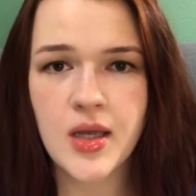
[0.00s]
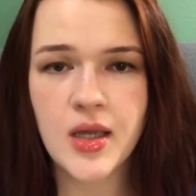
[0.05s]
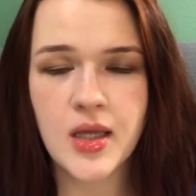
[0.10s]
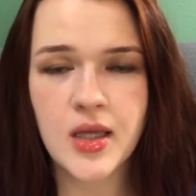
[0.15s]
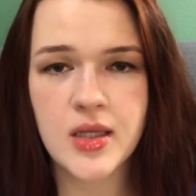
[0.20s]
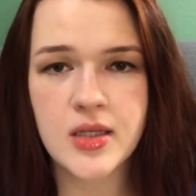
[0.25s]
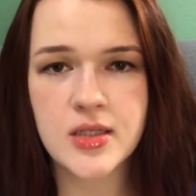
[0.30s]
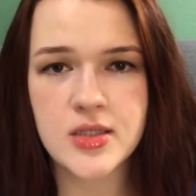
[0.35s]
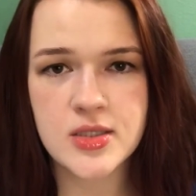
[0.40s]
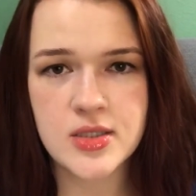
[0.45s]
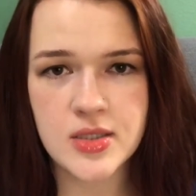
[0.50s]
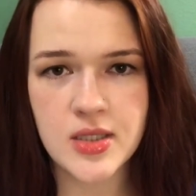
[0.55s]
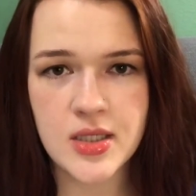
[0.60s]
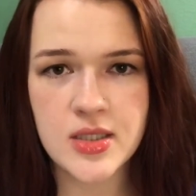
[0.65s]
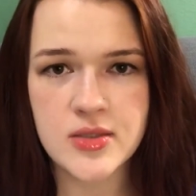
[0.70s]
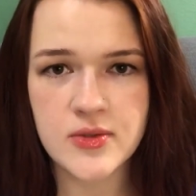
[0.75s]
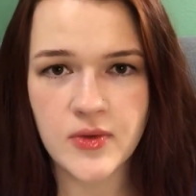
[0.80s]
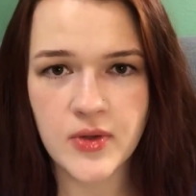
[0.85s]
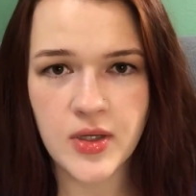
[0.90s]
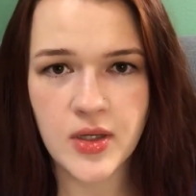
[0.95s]
and in
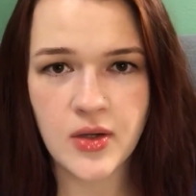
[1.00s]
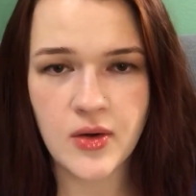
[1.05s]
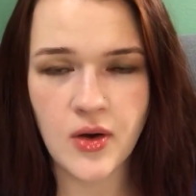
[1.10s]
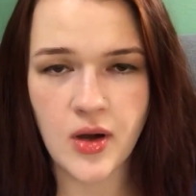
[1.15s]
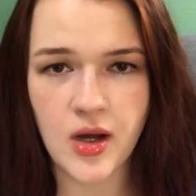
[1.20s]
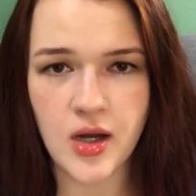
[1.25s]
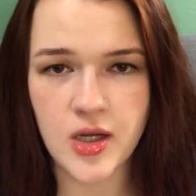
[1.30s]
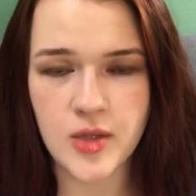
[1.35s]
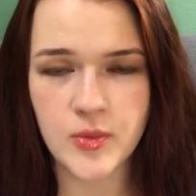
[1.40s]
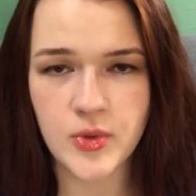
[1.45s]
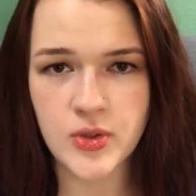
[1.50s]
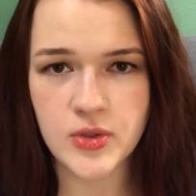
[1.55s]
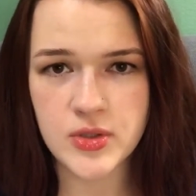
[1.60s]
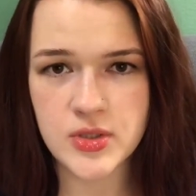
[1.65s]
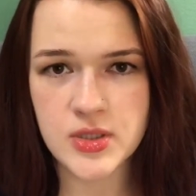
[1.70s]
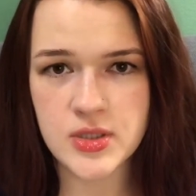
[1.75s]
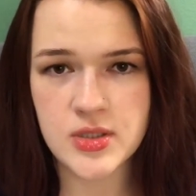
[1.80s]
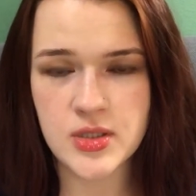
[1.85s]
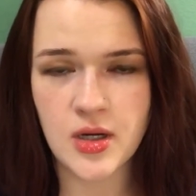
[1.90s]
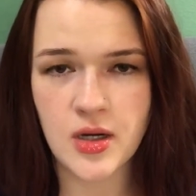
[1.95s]
today's video I'm going
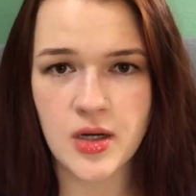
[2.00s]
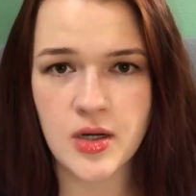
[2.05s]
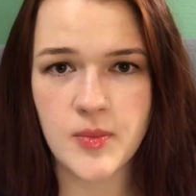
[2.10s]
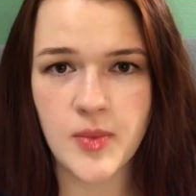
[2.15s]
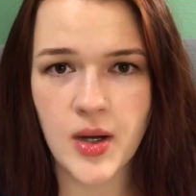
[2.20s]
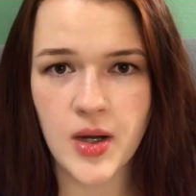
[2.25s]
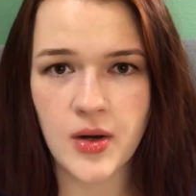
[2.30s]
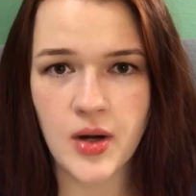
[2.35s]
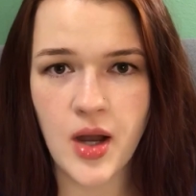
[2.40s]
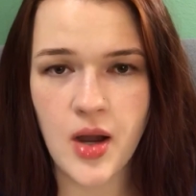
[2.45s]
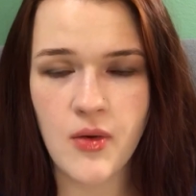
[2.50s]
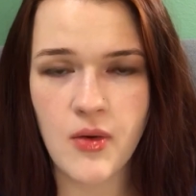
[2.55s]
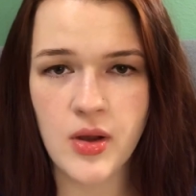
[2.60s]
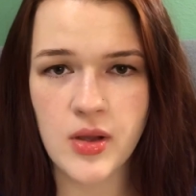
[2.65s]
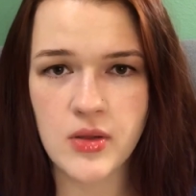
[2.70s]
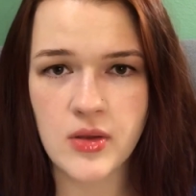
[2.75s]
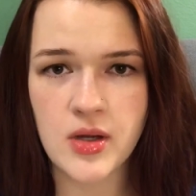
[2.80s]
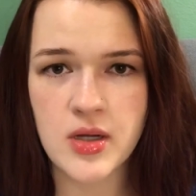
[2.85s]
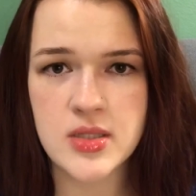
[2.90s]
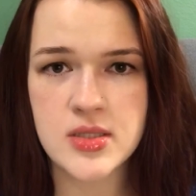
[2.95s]
to talk about how I
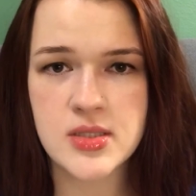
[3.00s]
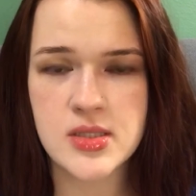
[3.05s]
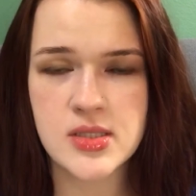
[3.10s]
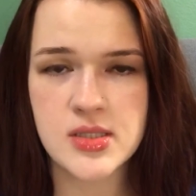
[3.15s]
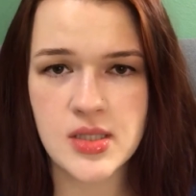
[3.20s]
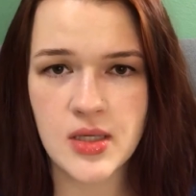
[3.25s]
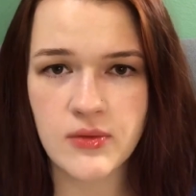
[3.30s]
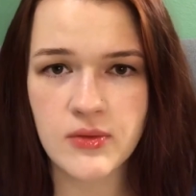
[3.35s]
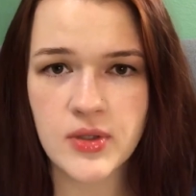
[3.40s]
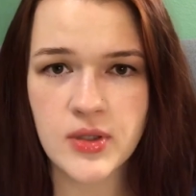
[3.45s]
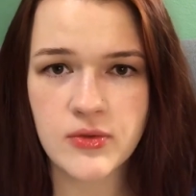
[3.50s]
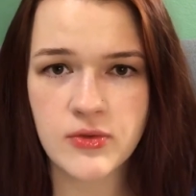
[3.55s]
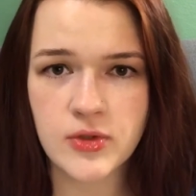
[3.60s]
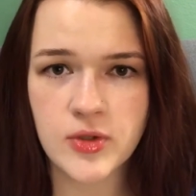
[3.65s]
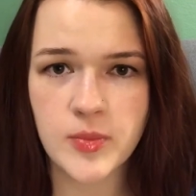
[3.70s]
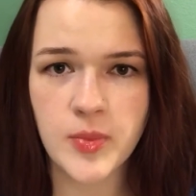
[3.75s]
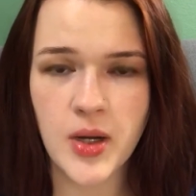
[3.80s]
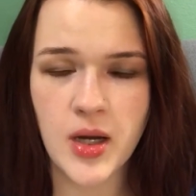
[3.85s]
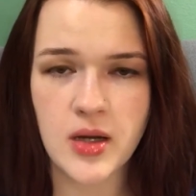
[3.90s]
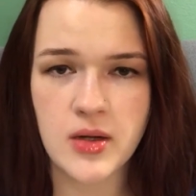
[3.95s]
lost 74
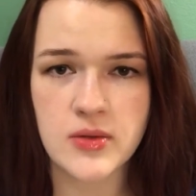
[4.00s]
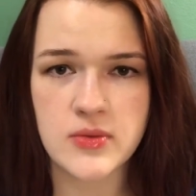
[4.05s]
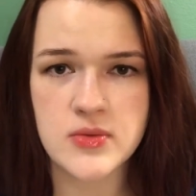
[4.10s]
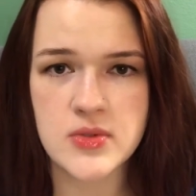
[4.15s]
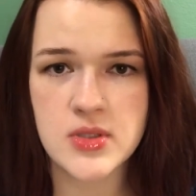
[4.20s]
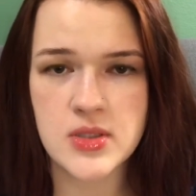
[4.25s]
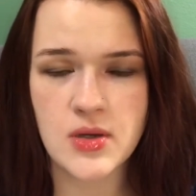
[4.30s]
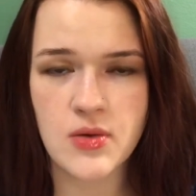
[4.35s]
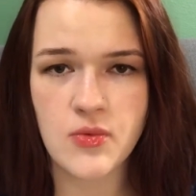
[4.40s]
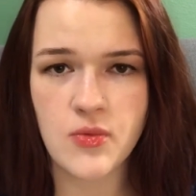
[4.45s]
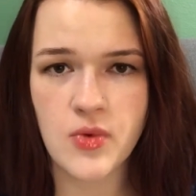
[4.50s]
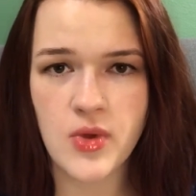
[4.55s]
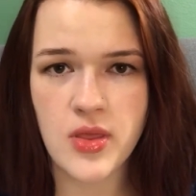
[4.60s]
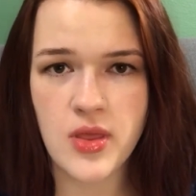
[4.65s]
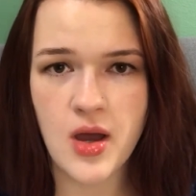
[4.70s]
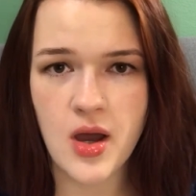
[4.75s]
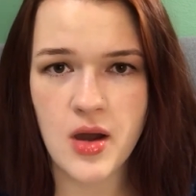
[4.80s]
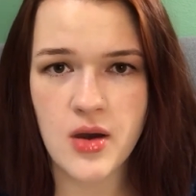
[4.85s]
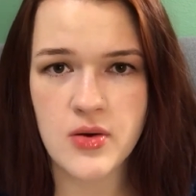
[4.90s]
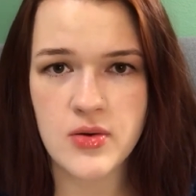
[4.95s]
pounds
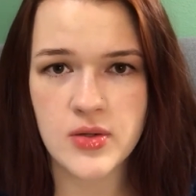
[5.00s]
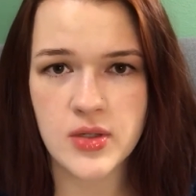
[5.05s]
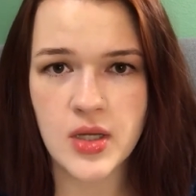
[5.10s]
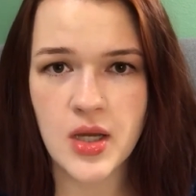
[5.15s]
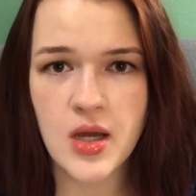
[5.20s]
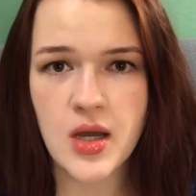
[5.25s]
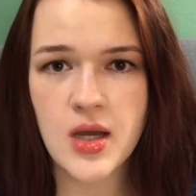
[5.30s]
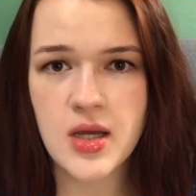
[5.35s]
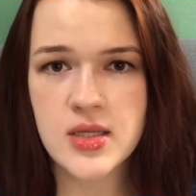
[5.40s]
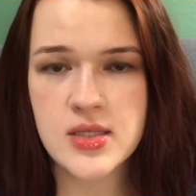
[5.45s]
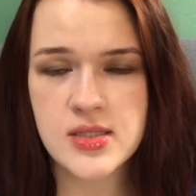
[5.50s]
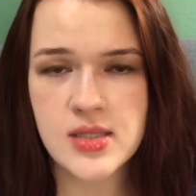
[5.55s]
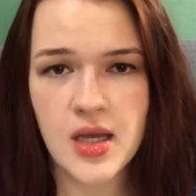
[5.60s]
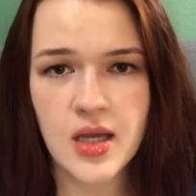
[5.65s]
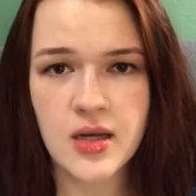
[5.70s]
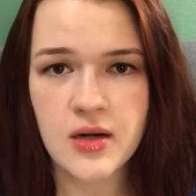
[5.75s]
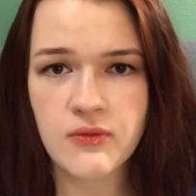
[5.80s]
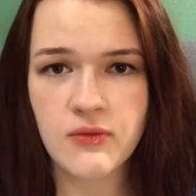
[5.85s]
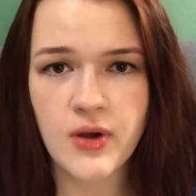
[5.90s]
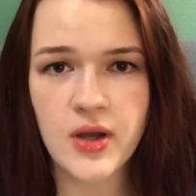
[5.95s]
without
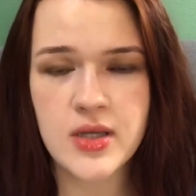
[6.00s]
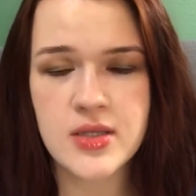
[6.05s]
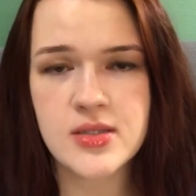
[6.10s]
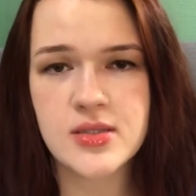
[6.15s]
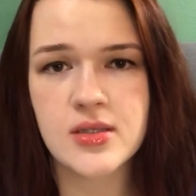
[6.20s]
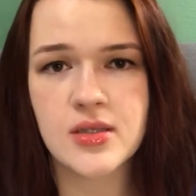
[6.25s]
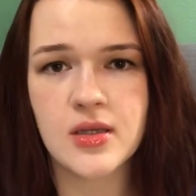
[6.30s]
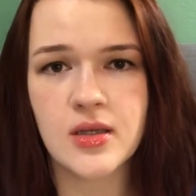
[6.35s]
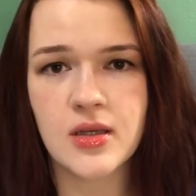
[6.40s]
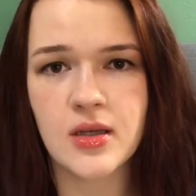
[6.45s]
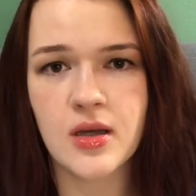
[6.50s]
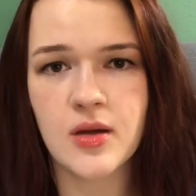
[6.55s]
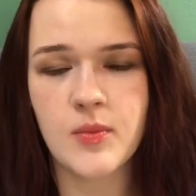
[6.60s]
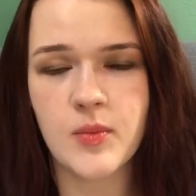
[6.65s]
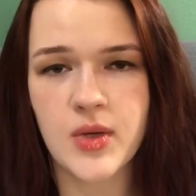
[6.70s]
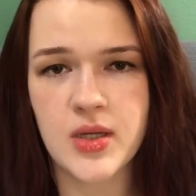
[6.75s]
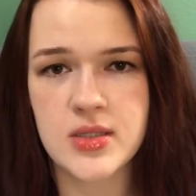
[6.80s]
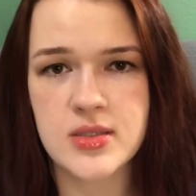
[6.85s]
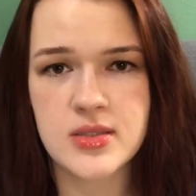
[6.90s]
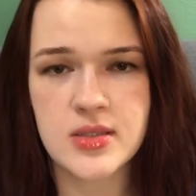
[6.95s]
sacrificing
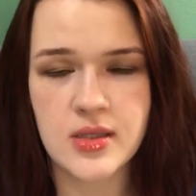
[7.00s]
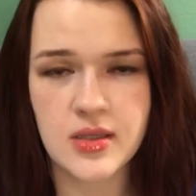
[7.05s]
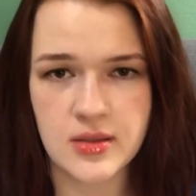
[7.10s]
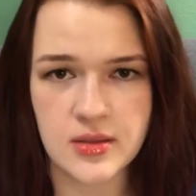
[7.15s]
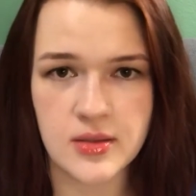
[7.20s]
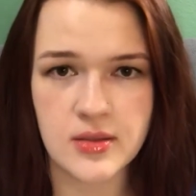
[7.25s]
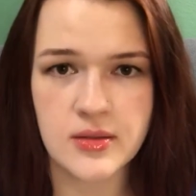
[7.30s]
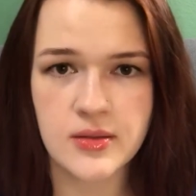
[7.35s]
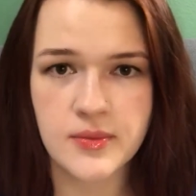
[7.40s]
my skin.